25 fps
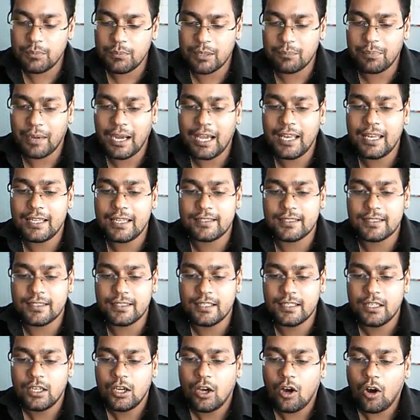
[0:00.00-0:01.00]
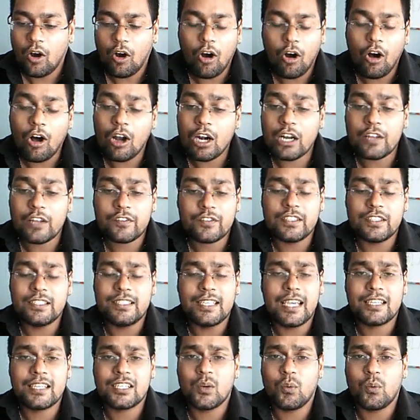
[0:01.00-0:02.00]
being piloted, all of the
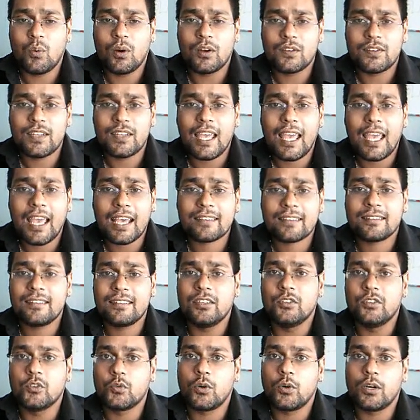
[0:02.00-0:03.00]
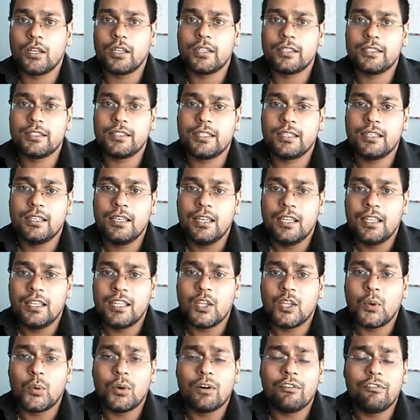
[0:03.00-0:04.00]
data was excellent quality.
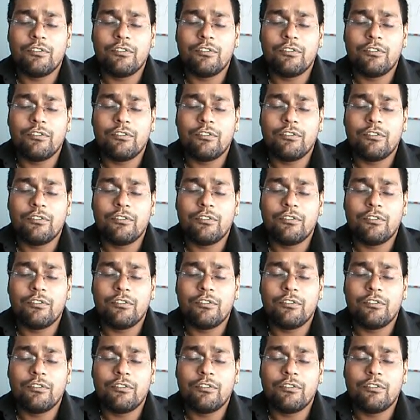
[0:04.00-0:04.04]
There